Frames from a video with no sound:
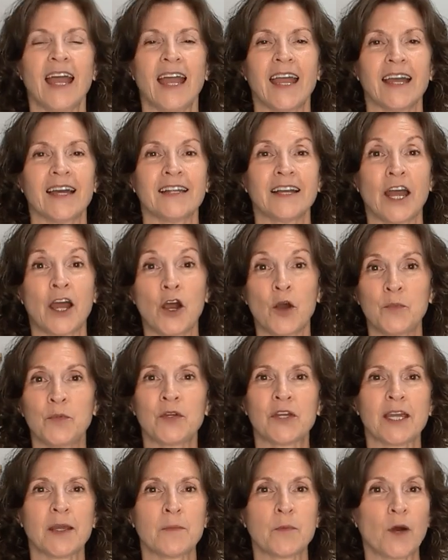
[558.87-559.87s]
And I hope
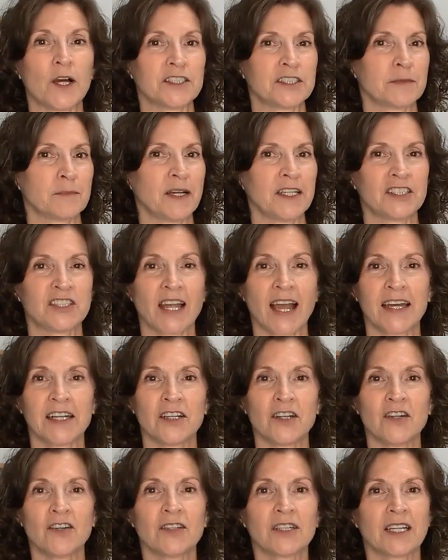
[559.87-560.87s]
you keep watching my
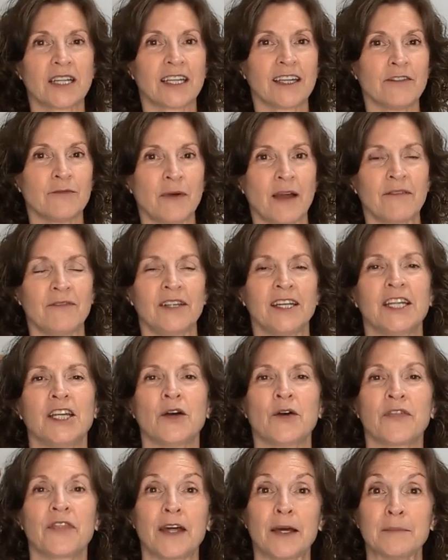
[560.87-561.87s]
channel. Give my
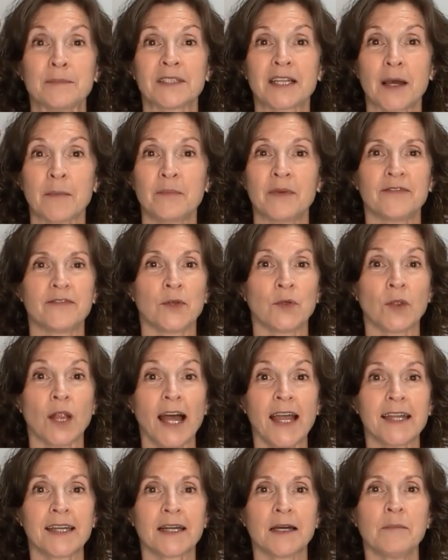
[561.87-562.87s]
video a thumbs up if you
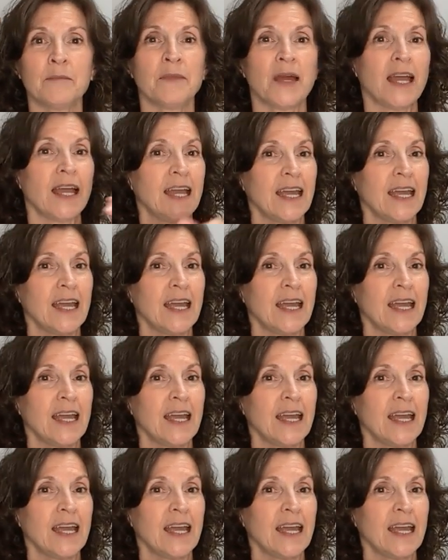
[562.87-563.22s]
like them.